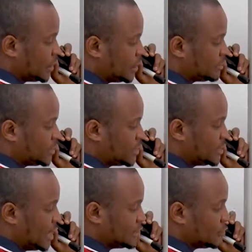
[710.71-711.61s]
it means
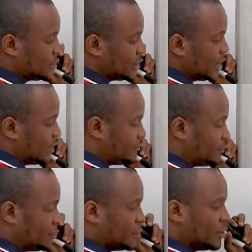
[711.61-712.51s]
that nothing can
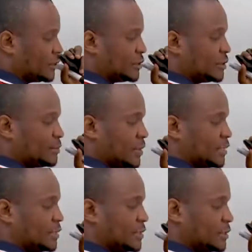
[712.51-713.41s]
flow because
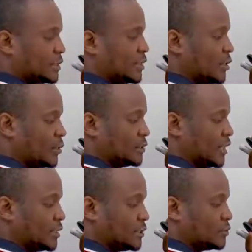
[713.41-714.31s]
this
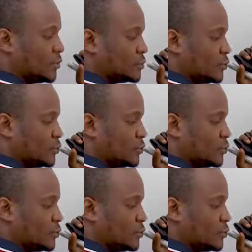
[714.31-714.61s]
contact is what?